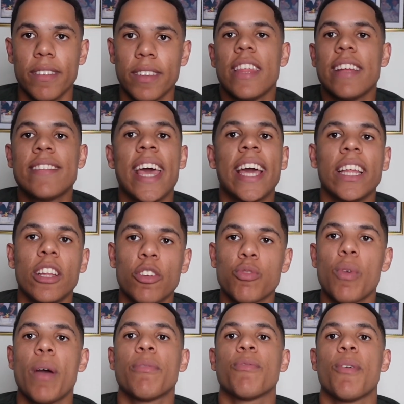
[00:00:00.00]
They're taking those
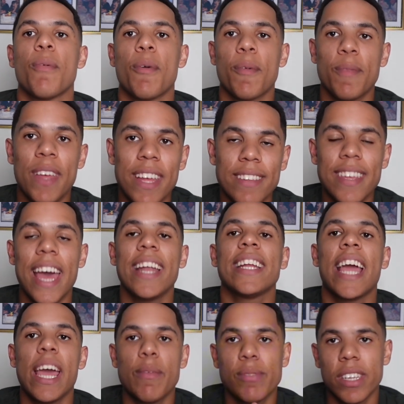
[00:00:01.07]
reps from him 10
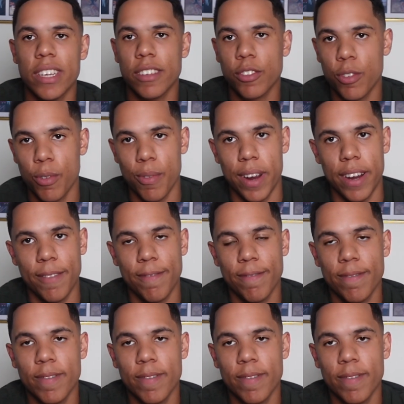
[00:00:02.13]
games in his career.